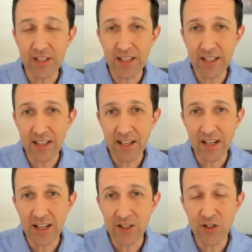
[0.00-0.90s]
the
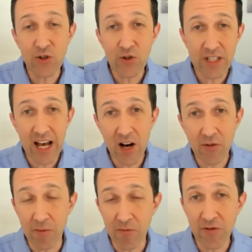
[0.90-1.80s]
News Now
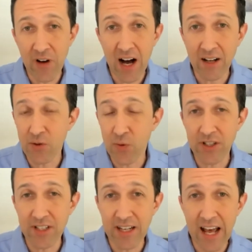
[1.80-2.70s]
from Fox, which
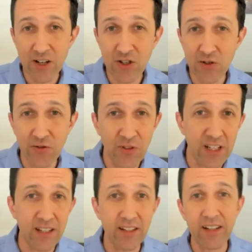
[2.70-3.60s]
is a national
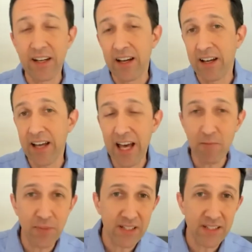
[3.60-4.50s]
feed,
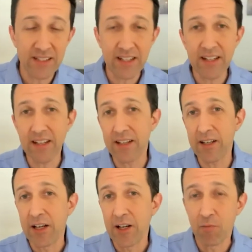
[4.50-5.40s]

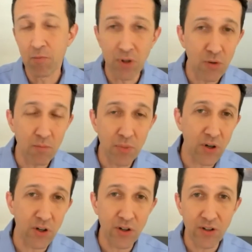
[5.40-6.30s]
NBC,
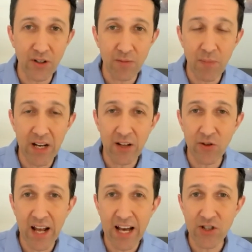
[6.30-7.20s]
Bloomberg, many other
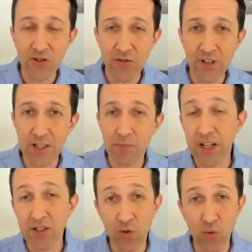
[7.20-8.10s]
national feeds,
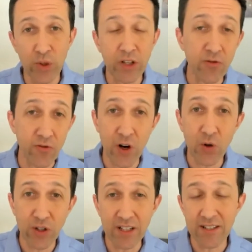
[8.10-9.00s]
plus a real
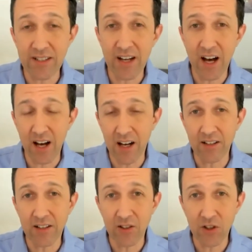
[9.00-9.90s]
focus
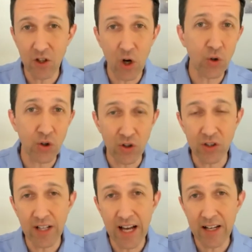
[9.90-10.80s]
on
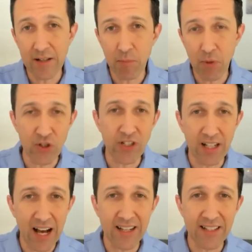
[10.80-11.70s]
local and
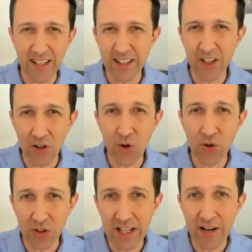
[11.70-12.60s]
personalizing at the
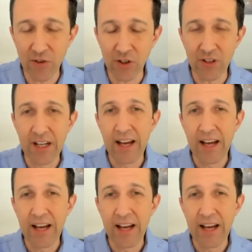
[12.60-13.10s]
local level.